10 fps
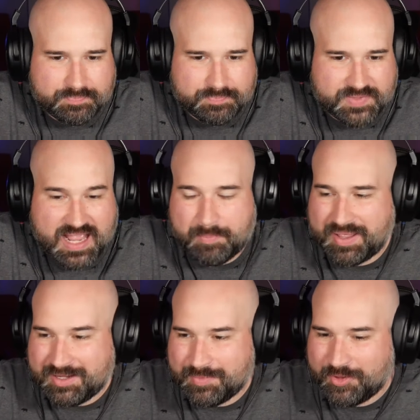yeah,
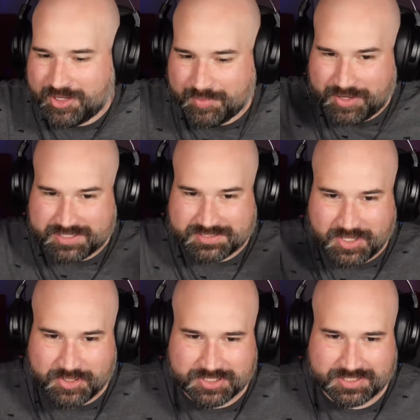pandemonium breaks
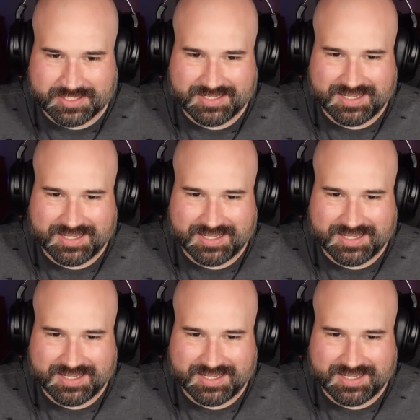loose.